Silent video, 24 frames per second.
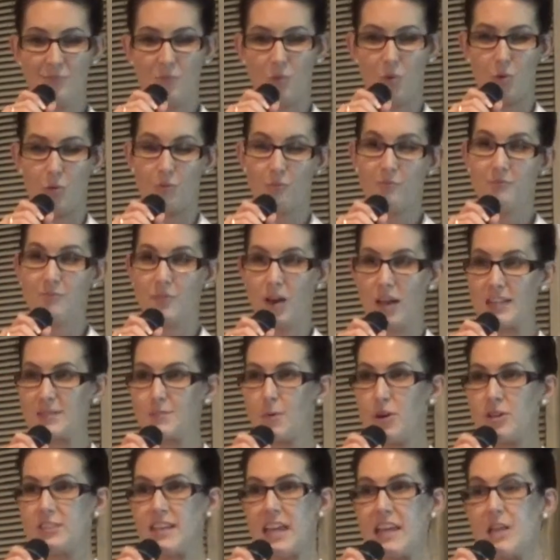or I
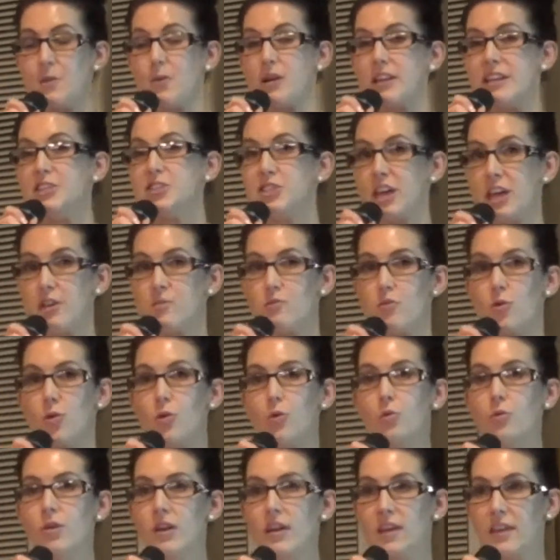suppose anyone in
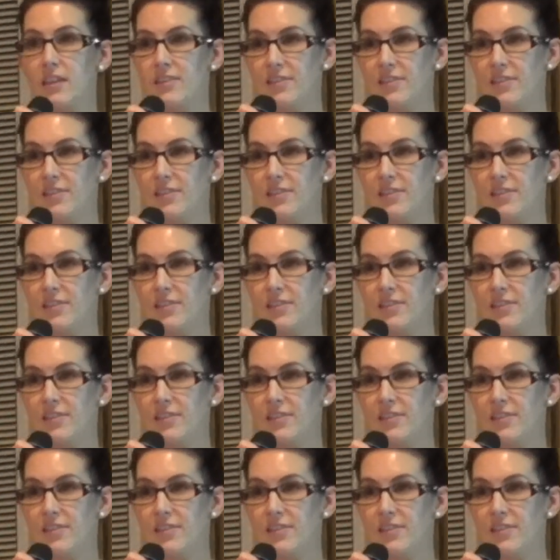general,